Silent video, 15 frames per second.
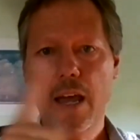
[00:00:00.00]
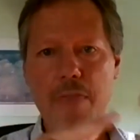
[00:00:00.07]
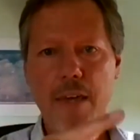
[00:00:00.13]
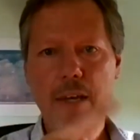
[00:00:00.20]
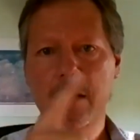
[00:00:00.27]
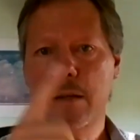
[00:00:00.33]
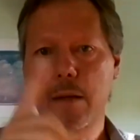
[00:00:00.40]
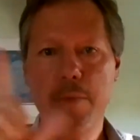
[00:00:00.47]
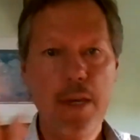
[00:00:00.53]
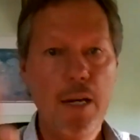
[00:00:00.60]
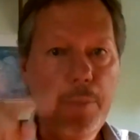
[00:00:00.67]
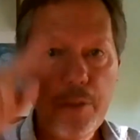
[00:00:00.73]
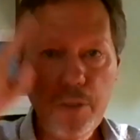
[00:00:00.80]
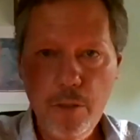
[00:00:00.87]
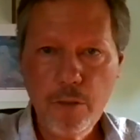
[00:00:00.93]
and then and then
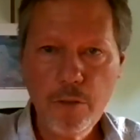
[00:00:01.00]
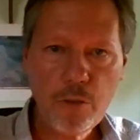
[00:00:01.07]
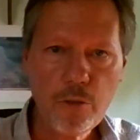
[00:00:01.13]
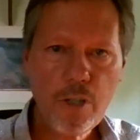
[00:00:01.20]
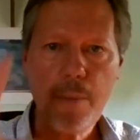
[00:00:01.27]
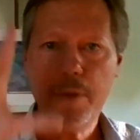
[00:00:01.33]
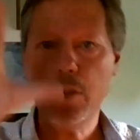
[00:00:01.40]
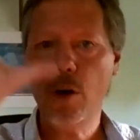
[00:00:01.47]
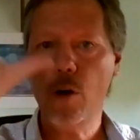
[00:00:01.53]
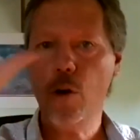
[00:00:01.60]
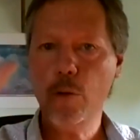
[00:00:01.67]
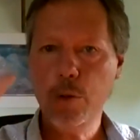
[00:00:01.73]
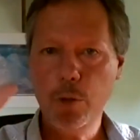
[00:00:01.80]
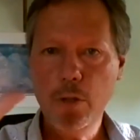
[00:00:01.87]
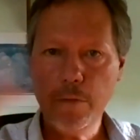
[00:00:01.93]
I'm still describing the
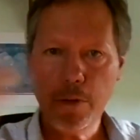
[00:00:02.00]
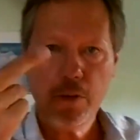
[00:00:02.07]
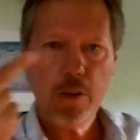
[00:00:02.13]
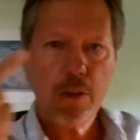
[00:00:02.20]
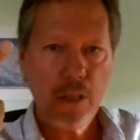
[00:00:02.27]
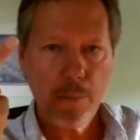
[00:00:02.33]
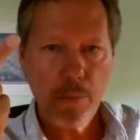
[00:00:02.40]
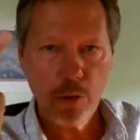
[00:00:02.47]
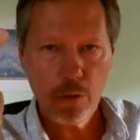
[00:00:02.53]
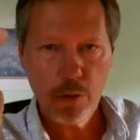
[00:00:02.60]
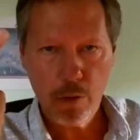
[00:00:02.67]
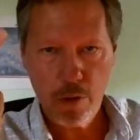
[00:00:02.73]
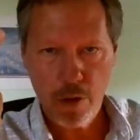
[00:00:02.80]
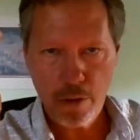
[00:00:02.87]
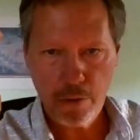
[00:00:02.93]
whole universe because I'm
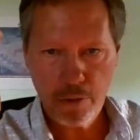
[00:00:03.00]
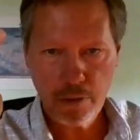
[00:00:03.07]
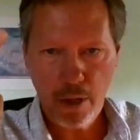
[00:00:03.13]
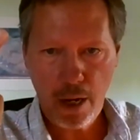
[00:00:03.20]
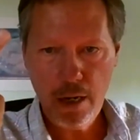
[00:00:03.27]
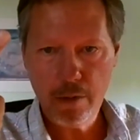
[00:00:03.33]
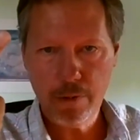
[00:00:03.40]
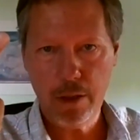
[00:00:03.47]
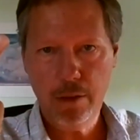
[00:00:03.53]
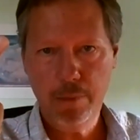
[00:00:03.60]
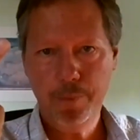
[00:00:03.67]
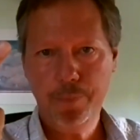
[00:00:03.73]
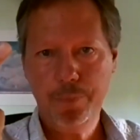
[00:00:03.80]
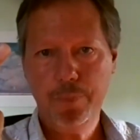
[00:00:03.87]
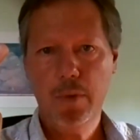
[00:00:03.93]
showing you the other side of it
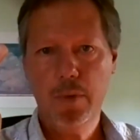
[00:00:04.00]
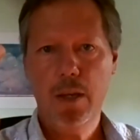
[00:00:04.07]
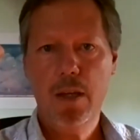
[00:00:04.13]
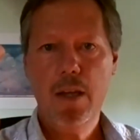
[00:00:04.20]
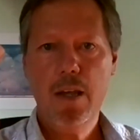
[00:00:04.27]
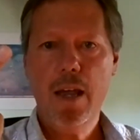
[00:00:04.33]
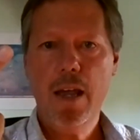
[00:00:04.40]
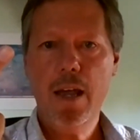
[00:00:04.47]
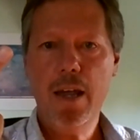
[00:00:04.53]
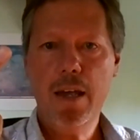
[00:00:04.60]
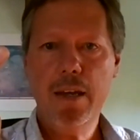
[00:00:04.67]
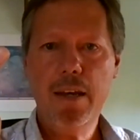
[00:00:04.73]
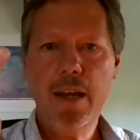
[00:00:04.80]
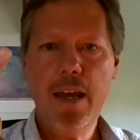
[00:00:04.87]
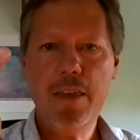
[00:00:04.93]

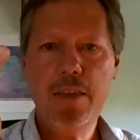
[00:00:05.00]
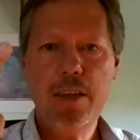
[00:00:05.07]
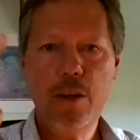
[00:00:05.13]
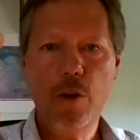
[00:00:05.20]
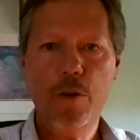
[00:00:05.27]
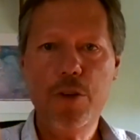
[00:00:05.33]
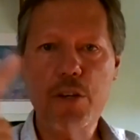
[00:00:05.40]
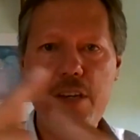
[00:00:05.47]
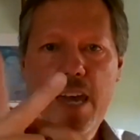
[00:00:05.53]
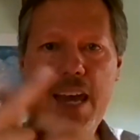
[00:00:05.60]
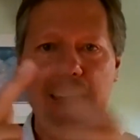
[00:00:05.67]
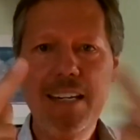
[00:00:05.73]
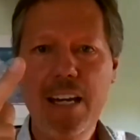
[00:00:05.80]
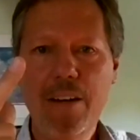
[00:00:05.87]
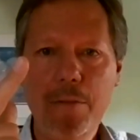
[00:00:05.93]
and and you know you
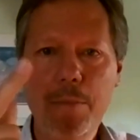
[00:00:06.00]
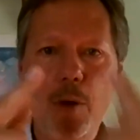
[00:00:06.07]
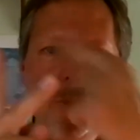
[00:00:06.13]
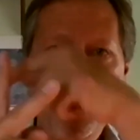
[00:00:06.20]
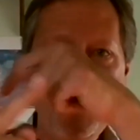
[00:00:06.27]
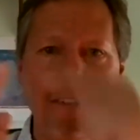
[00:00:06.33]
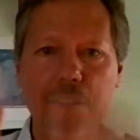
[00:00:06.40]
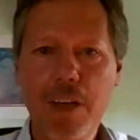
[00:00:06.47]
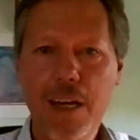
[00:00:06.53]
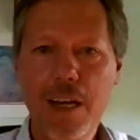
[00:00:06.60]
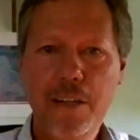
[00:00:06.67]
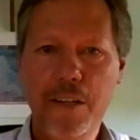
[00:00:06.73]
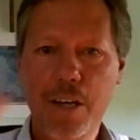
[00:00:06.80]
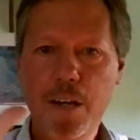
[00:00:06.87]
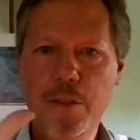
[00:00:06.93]
can't get from the one side
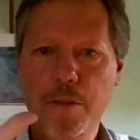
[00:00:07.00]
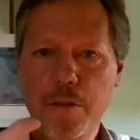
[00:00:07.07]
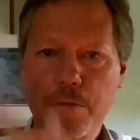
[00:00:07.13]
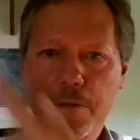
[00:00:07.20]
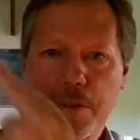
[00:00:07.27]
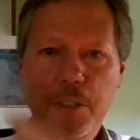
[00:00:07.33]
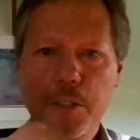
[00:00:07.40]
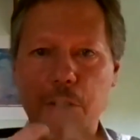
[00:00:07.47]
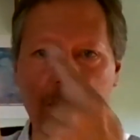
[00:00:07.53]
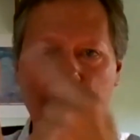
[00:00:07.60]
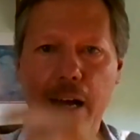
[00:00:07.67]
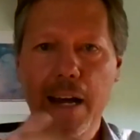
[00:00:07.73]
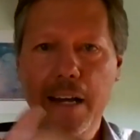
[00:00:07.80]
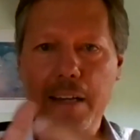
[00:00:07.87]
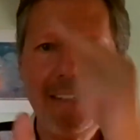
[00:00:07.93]
to the other the physical
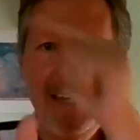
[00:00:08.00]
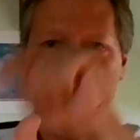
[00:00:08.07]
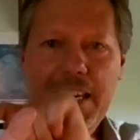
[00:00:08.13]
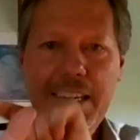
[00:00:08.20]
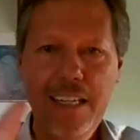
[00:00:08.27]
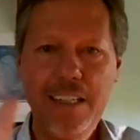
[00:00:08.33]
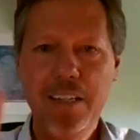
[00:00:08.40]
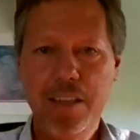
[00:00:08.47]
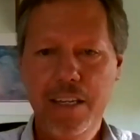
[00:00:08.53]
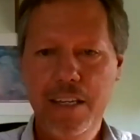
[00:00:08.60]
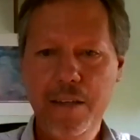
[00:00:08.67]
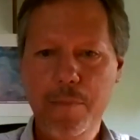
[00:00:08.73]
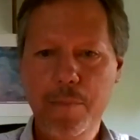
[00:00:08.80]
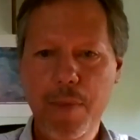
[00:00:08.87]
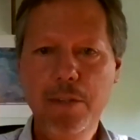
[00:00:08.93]
guys can't get to
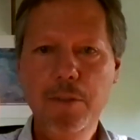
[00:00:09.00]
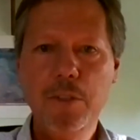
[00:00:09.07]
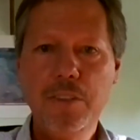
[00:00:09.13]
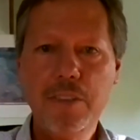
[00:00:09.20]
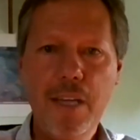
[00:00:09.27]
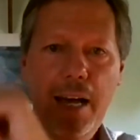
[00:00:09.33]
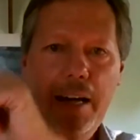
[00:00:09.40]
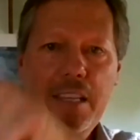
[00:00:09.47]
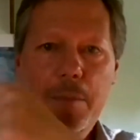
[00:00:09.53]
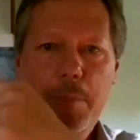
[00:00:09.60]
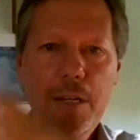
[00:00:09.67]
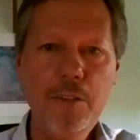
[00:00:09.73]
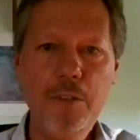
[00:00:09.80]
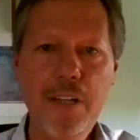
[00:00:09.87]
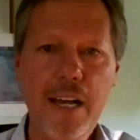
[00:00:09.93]
the mental side and the
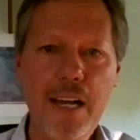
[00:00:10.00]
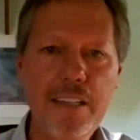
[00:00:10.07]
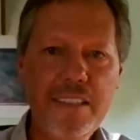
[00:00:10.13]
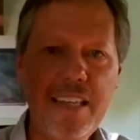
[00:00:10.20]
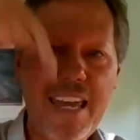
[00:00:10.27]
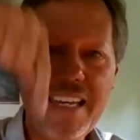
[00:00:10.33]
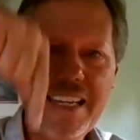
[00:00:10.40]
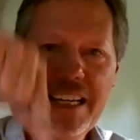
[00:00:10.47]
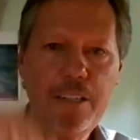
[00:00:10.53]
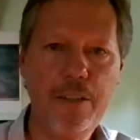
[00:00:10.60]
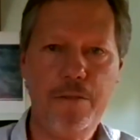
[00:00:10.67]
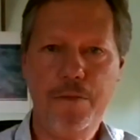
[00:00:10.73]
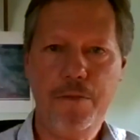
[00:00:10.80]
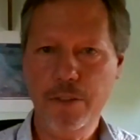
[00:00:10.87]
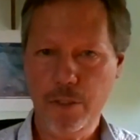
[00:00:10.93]
mental guys can't get to
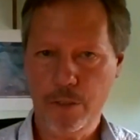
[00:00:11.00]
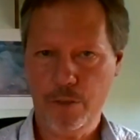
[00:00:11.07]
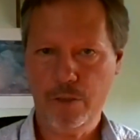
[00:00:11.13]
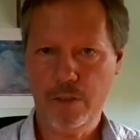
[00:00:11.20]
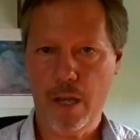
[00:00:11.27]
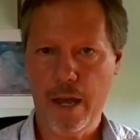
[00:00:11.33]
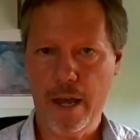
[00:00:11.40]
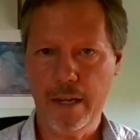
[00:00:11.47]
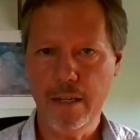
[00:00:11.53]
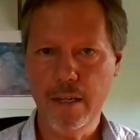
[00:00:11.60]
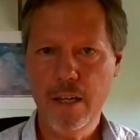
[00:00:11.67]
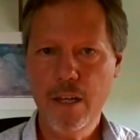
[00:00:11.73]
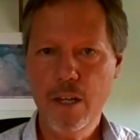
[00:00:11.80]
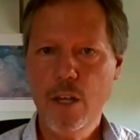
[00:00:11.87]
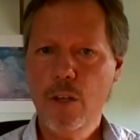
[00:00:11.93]
the physical side
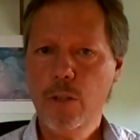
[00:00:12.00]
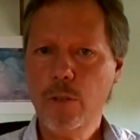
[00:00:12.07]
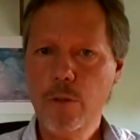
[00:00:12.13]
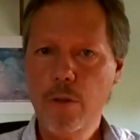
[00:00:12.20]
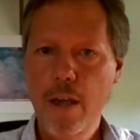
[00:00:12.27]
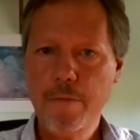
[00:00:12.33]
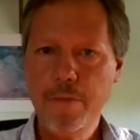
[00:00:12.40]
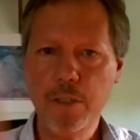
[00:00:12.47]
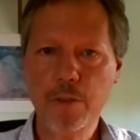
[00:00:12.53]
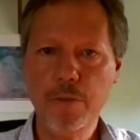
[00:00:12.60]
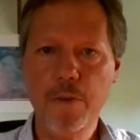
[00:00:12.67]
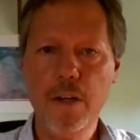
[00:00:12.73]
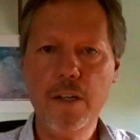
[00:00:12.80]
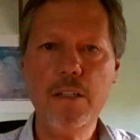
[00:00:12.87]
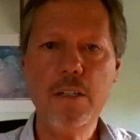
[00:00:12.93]
so you have these
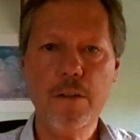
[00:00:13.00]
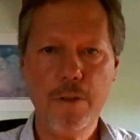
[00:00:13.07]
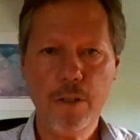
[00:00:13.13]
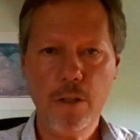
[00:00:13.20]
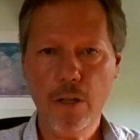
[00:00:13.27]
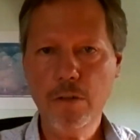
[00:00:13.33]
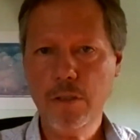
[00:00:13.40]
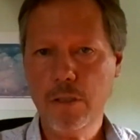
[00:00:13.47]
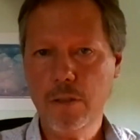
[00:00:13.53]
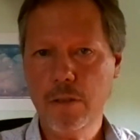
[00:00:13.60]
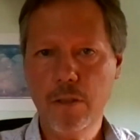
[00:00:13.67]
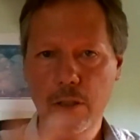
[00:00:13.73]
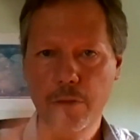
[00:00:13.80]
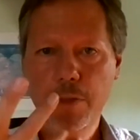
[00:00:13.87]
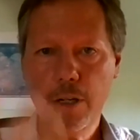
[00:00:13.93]
funny difficulty
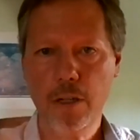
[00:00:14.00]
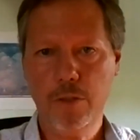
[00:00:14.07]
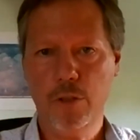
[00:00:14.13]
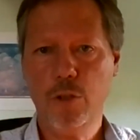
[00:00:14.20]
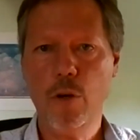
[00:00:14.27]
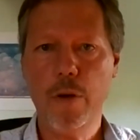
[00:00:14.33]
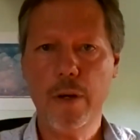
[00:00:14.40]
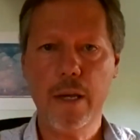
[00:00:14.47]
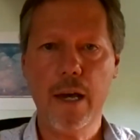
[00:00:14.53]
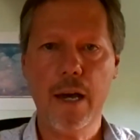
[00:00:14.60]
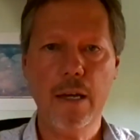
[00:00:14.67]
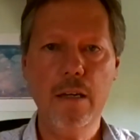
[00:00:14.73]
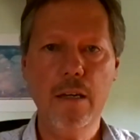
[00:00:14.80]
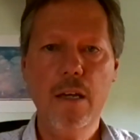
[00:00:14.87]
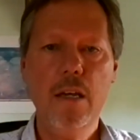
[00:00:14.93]
difficulties going
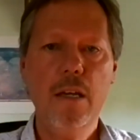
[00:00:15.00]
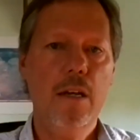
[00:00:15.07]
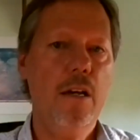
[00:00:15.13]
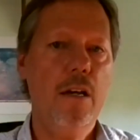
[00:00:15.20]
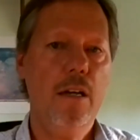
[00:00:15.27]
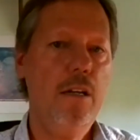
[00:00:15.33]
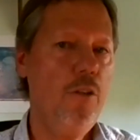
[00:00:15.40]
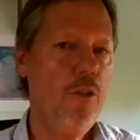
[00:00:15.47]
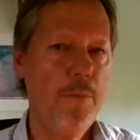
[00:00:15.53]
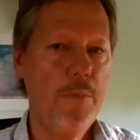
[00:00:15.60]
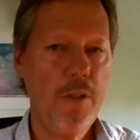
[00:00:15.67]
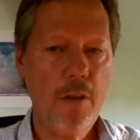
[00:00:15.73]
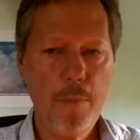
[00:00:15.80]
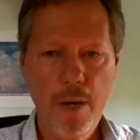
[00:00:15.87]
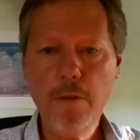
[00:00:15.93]
on uh, in
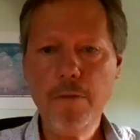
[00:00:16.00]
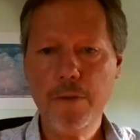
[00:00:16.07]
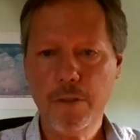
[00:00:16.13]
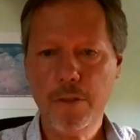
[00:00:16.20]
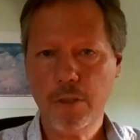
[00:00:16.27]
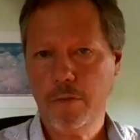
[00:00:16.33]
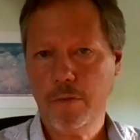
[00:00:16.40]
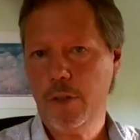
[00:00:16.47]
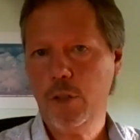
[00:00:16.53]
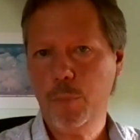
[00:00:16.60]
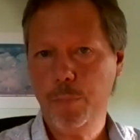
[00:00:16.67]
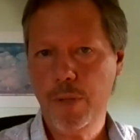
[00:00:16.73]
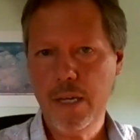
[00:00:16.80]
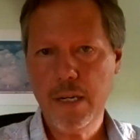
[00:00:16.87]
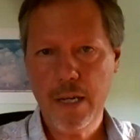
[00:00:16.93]
terms of the metaphysics of
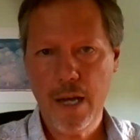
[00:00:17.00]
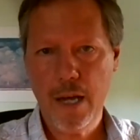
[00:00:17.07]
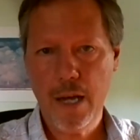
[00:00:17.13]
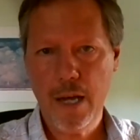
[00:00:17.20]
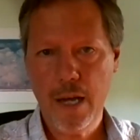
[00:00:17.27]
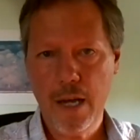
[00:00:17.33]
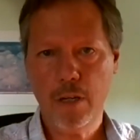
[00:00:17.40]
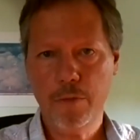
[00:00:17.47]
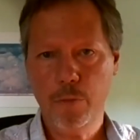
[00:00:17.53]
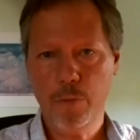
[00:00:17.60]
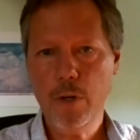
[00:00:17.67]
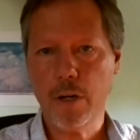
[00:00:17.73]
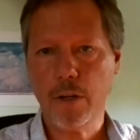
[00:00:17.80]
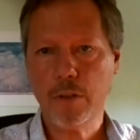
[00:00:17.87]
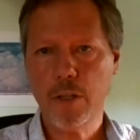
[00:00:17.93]
explaining how this stuff
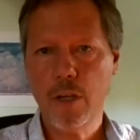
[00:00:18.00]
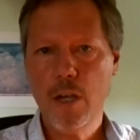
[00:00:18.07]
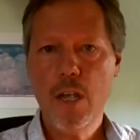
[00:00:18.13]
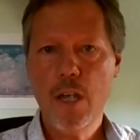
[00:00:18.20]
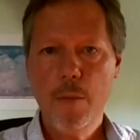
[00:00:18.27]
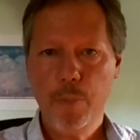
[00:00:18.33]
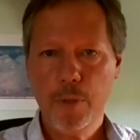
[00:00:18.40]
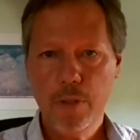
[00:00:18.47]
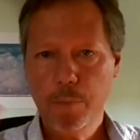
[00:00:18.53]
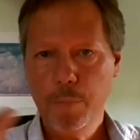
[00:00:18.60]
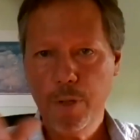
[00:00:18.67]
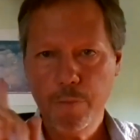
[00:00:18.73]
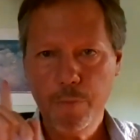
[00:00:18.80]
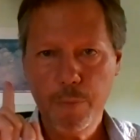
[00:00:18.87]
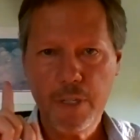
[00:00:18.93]
works but
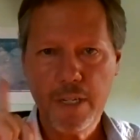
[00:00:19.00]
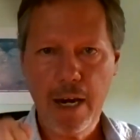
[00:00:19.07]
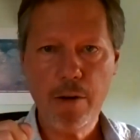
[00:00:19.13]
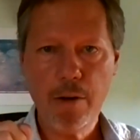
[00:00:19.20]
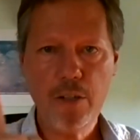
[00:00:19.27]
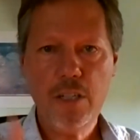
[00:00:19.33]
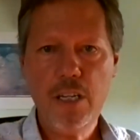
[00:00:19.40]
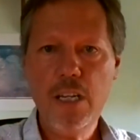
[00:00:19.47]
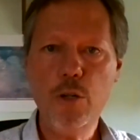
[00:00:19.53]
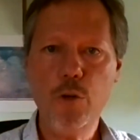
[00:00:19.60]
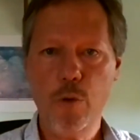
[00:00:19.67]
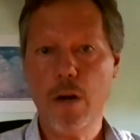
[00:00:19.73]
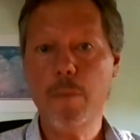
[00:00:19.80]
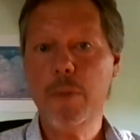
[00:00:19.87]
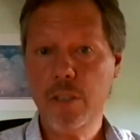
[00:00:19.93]
but we're guaranteed
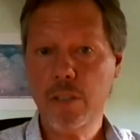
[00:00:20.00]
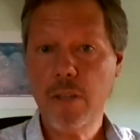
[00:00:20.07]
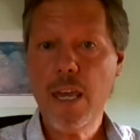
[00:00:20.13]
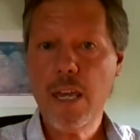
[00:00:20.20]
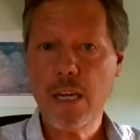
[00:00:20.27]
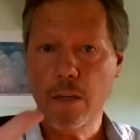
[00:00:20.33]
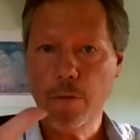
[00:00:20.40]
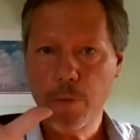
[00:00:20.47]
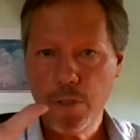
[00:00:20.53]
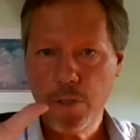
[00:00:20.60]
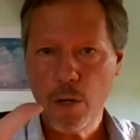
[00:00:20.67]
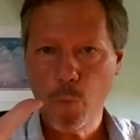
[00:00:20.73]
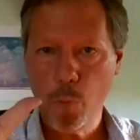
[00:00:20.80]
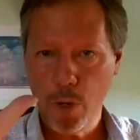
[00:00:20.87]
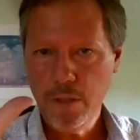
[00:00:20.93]
you are mistaken if you
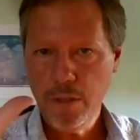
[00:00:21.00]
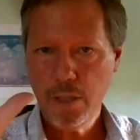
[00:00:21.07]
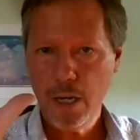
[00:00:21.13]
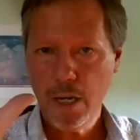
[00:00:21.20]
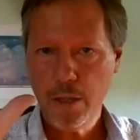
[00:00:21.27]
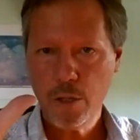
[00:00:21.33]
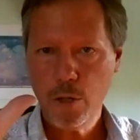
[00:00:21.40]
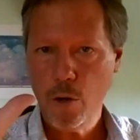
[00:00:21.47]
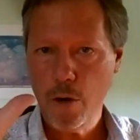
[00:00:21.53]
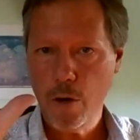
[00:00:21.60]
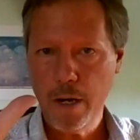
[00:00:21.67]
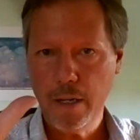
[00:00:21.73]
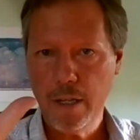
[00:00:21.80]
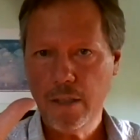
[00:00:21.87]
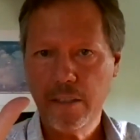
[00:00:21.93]
take one side of the
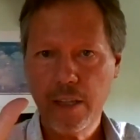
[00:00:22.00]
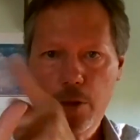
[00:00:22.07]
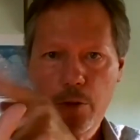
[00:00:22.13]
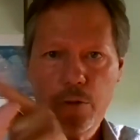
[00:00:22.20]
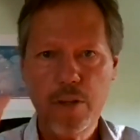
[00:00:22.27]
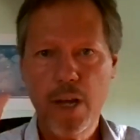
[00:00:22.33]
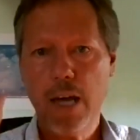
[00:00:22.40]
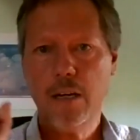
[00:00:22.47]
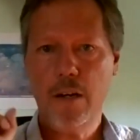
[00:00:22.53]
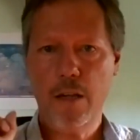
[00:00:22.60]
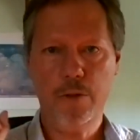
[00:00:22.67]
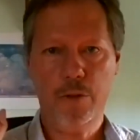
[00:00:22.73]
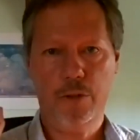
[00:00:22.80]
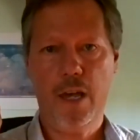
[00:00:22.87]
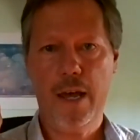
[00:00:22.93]
coin and say there's not
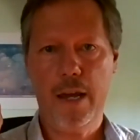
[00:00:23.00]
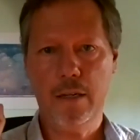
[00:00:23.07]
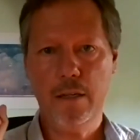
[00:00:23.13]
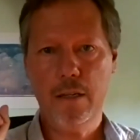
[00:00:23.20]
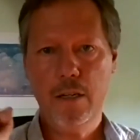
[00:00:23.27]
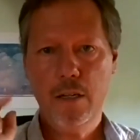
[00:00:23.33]
another side